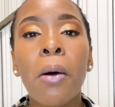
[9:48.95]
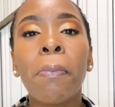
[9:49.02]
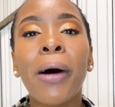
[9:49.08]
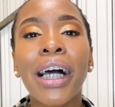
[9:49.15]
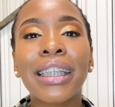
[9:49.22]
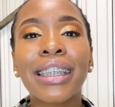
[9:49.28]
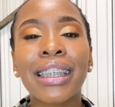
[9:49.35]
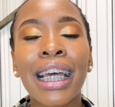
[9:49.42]

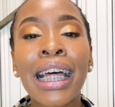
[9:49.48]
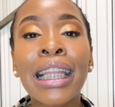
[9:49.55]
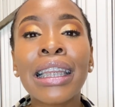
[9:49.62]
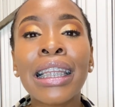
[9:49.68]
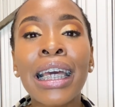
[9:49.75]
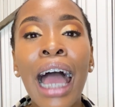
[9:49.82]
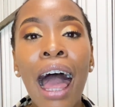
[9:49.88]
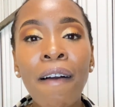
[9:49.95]
But
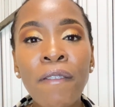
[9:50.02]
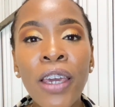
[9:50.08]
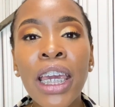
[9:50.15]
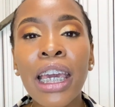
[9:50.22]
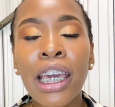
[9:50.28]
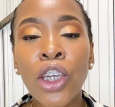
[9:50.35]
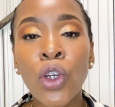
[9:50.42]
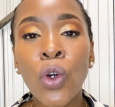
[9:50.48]

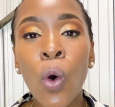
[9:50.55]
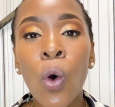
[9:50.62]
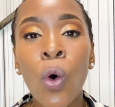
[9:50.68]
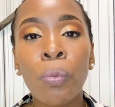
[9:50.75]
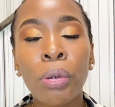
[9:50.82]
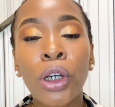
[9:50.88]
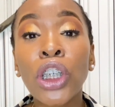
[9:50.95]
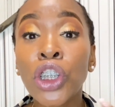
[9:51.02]

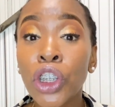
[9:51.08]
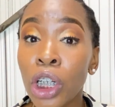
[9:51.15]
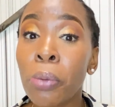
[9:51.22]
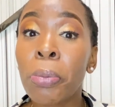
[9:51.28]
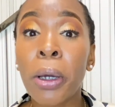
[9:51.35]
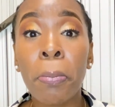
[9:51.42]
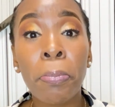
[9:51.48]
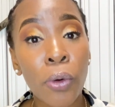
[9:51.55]
because you're going to
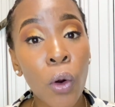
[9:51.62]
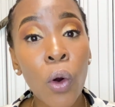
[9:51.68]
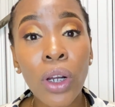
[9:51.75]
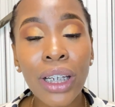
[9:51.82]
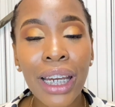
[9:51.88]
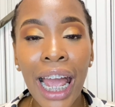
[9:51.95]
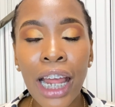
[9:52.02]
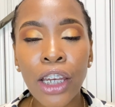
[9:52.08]
be
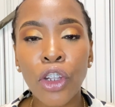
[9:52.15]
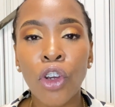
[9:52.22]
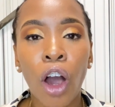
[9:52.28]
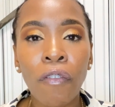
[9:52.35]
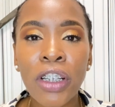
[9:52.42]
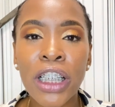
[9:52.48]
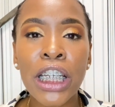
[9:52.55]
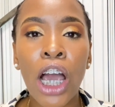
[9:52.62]
abroad and you
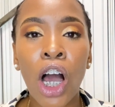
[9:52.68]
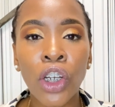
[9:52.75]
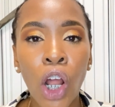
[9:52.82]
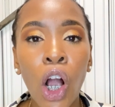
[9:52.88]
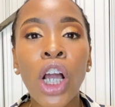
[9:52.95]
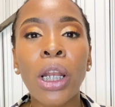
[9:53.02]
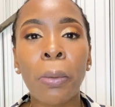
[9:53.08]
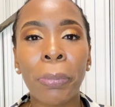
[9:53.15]
obviously are
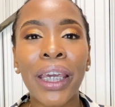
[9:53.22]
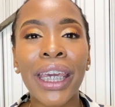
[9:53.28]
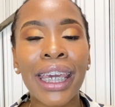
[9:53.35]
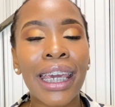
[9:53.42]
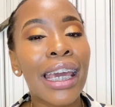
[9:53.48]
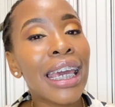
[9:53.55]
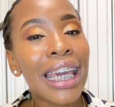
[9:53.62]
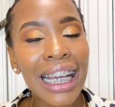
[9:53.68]
not going to
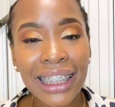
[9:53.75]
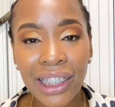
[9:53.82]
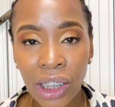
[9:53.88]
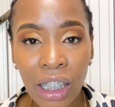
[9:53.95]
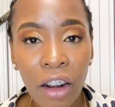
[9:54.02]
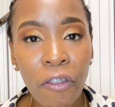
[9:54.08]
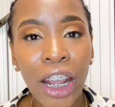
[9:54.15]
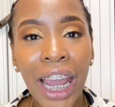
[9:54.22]
be in
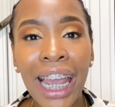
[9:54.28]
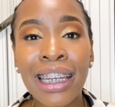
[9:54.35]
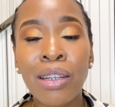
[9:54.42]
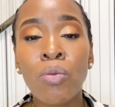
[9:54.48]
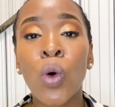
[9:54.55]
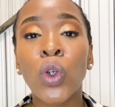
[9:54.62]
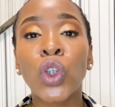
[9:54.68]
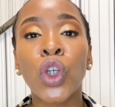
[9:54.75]
South Africa
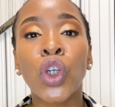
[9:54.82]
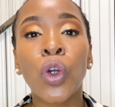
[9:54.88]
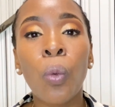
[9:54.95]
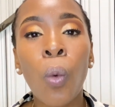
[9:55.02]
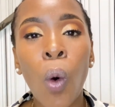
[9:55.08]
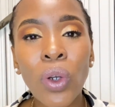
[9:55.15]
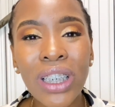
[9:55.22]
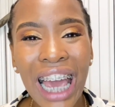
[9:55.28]
anymore, so you
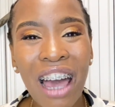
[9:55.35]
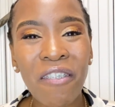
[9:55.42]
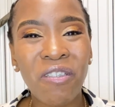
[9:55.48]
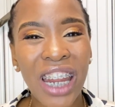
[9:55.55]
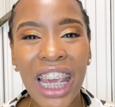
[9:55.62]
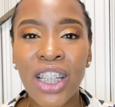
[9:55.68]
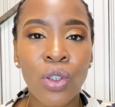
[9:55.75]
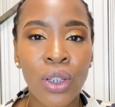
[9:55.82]
won't have
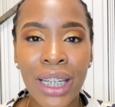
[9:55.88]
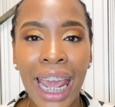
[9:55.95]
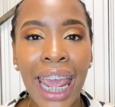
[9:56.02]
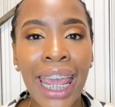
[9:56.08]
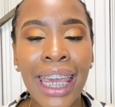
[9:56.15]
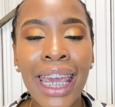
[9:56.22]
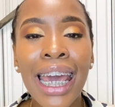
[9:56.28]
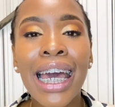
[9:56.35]

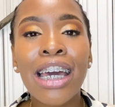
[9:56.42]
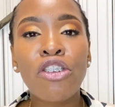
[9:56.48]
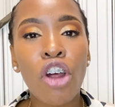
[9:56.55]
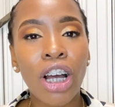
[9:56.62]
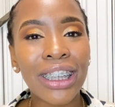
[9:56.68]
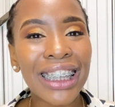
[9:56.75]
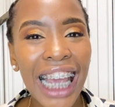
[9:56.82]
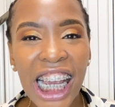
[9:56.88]
day-to-day
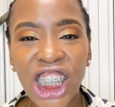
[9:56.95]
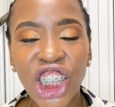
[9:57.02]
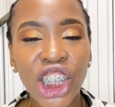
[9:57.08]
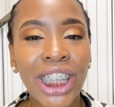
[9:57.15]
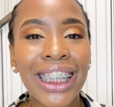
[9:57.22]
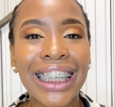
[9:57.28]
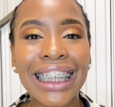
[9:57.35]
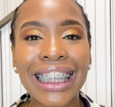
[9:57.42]

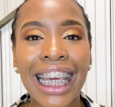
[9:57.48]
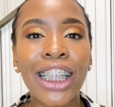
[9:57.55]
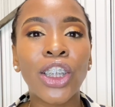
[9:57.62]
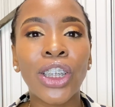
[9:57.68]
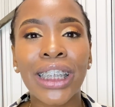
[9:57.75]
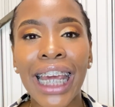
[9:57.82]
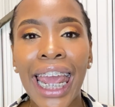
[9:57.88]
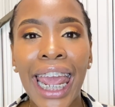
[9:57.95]
transactions and
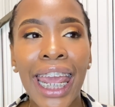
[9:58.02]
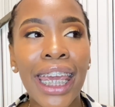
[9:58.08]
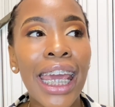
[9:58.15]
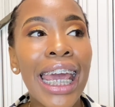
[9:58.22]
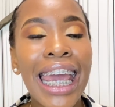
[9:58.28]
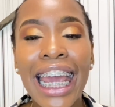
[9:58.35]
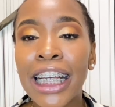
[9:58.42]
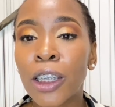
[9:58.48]
day-to-day
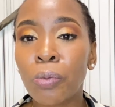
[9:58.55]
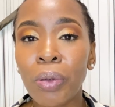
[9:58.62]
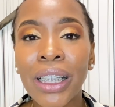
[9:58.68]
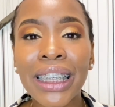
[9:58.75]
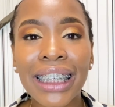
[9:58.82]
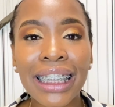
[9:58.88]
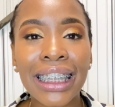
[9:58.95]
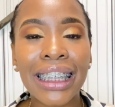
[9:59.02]

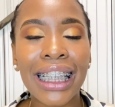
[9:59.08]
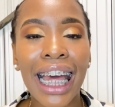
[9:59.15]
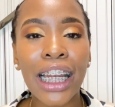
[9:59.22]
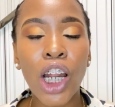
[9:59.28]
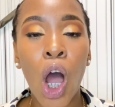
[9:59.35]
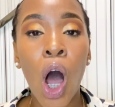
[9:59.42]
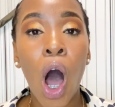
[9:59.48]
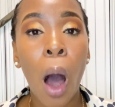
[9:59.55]
expenses
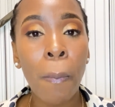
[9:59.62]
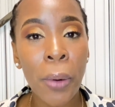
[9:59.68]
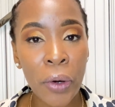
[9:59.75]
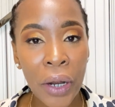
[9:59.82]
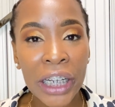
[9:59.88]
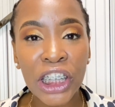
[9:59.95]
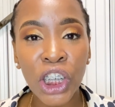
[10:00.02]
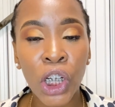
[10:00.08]
that are
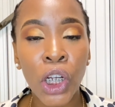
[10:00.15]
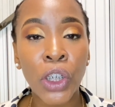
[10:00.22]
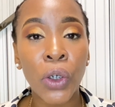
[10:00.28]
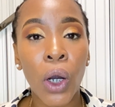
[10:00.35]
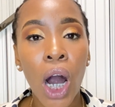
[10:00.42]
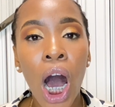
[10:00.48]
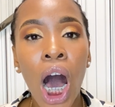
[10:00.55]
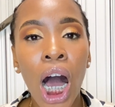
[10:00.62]
operational on your
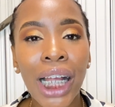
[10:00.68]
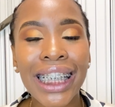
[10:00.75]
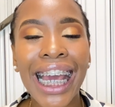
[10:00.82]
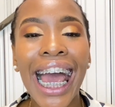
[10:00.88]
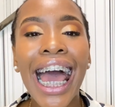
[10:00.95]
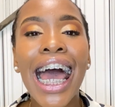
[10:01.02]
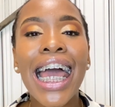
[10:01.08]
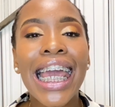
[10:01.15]
card.
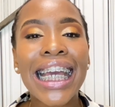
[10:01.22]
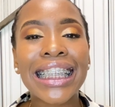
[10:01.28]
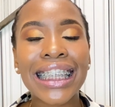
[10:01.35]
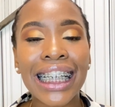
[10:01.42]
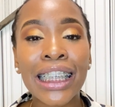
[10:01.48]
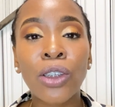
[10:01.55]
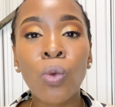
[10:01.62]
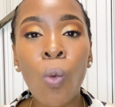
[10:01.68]

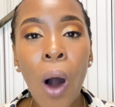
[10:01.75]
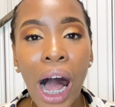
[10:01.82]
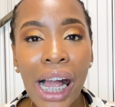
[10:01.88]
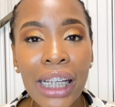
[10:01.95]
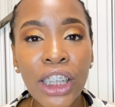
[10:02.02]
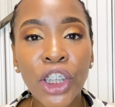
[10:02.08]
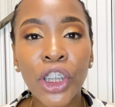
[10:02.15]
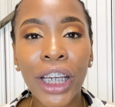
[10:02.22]
It's
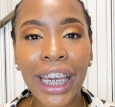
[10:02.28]
wise to